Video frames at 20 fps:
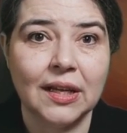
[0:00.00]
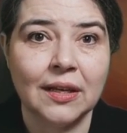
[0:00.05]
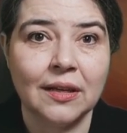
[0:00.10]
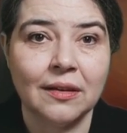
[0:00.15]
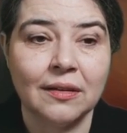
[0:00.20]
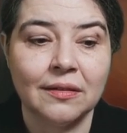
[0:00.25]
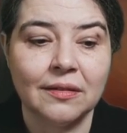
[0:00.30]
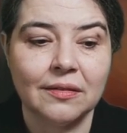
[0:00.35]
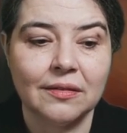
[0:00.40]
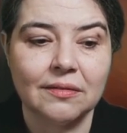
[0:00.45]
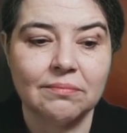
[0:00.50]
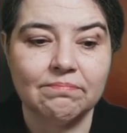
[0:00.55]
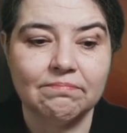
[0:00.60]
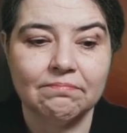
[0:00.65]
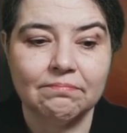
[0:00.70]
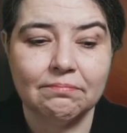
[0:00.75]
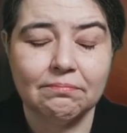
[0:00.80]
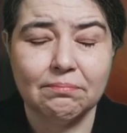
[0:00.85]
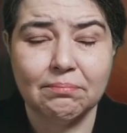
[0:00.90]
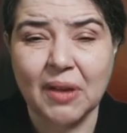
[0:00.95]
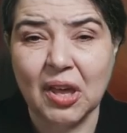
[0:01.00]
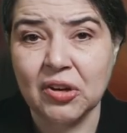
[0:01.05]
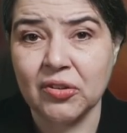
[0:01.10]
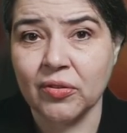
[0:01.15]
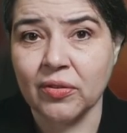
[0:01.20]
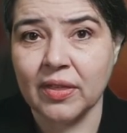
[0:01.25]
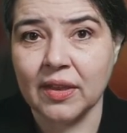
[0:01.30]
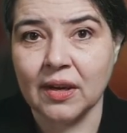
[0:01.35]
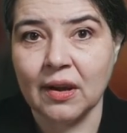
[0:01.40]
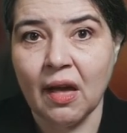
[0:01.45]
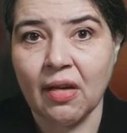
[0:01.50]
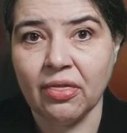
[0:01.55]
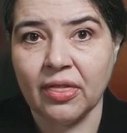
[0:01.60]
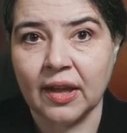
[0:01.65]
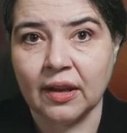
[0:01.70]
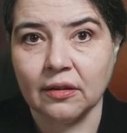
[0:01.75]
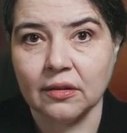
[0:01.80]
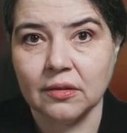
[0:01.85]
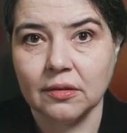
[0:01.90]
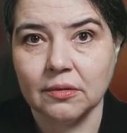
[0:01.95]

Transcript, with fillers: is better than nothing.